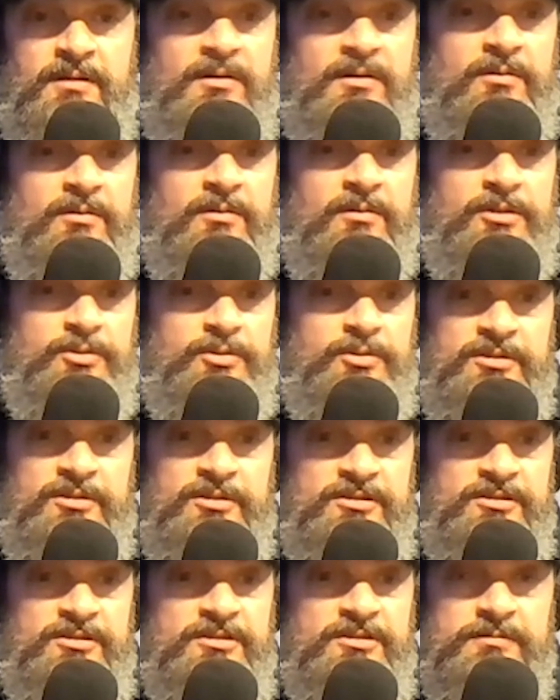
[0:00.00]
which
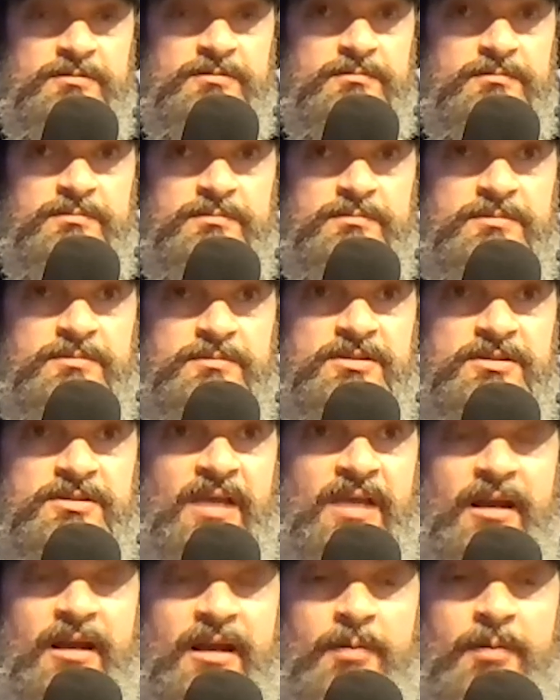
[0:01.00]
was
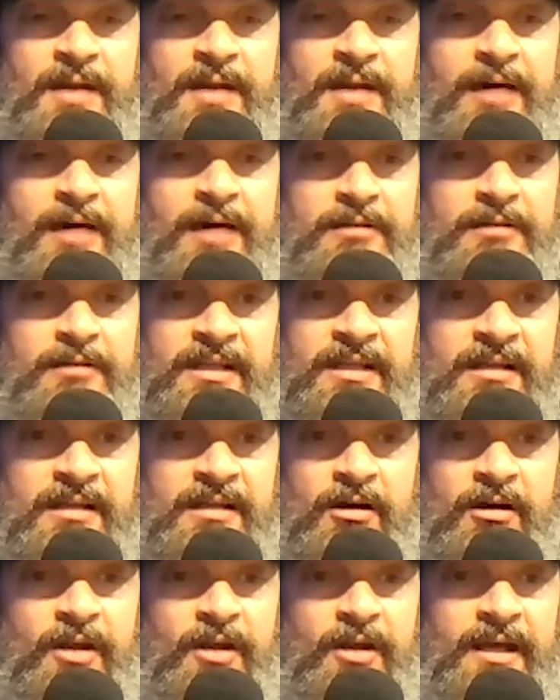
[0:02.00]
staying up and out late
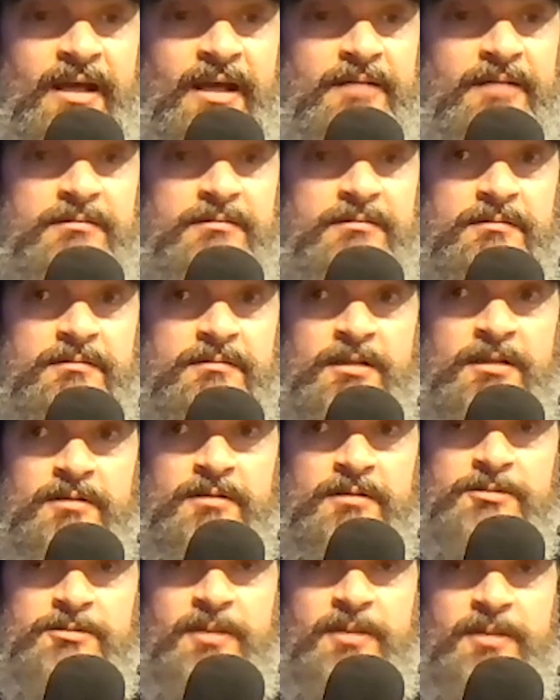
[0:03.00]
all night, you know,
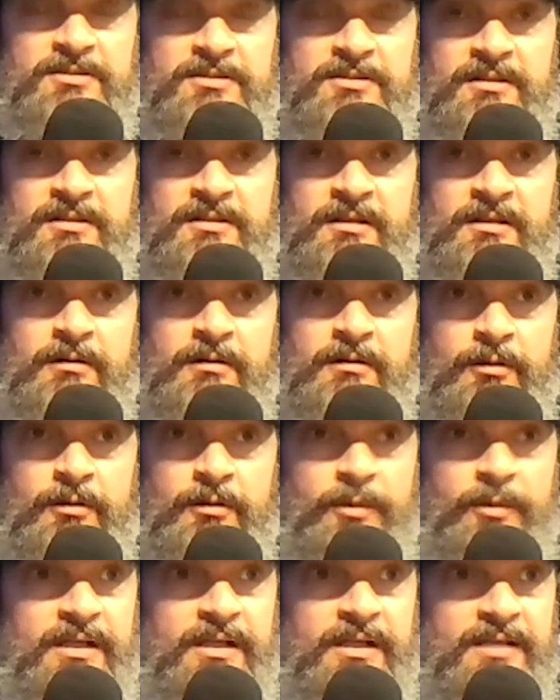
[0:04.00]
especially, you know, on the
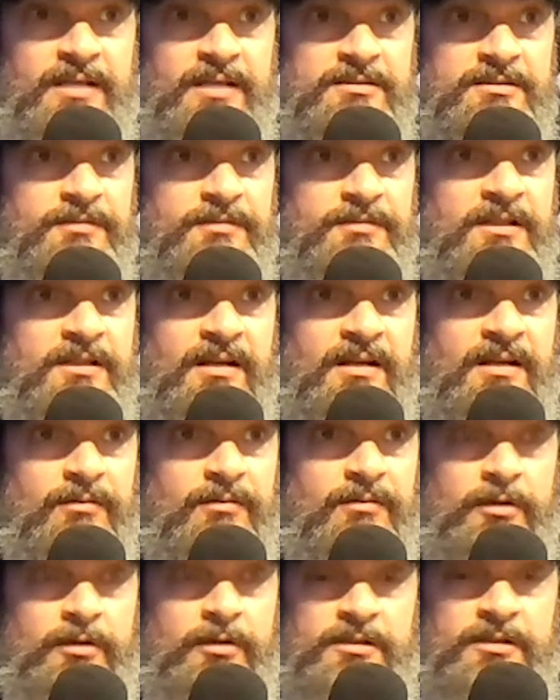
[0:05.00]
weekends, if you didn't have
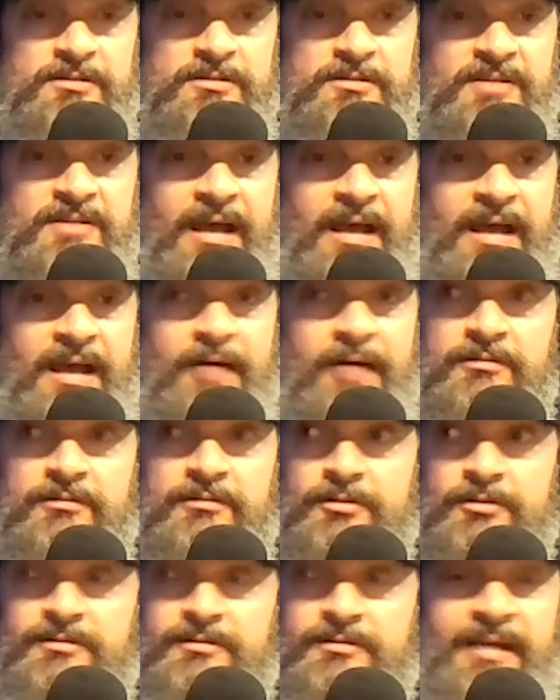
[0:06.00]
work, you'd stay out
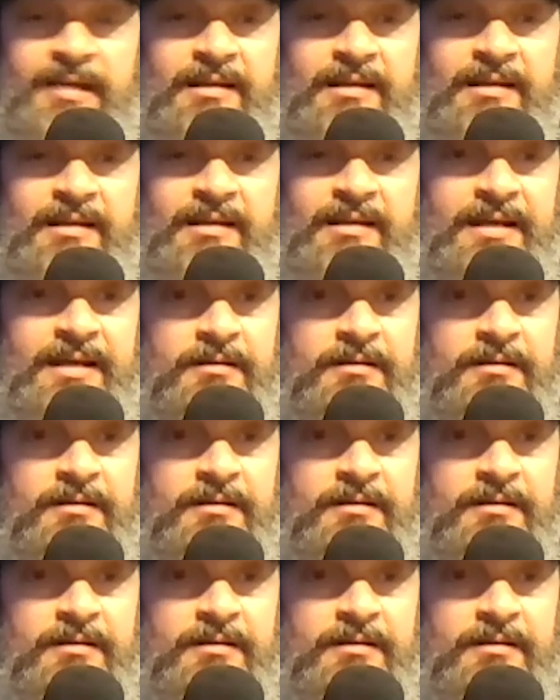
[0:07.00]
until daylight